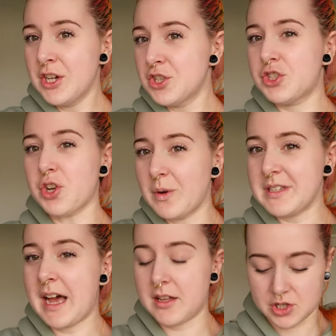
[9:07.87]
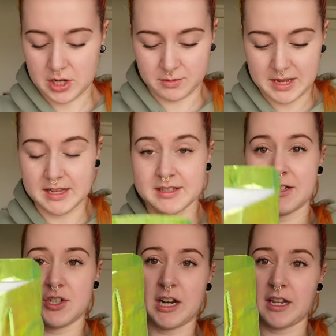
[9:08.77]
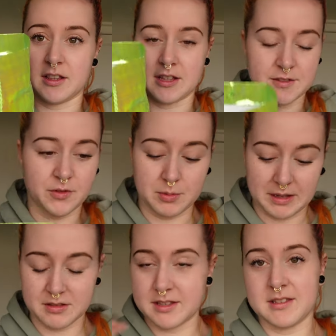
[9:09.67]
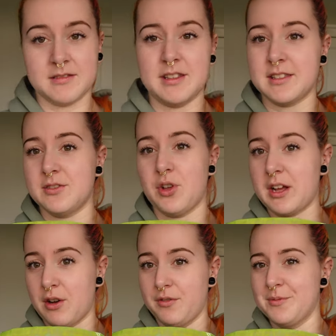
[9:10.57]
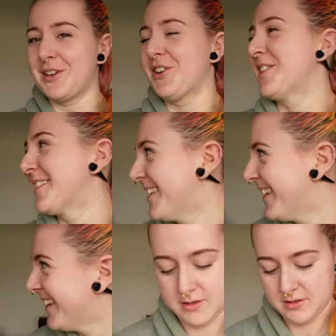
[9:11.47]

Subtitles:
show and tell, shall we? It's literally this full bag. This is all I got for Christmas.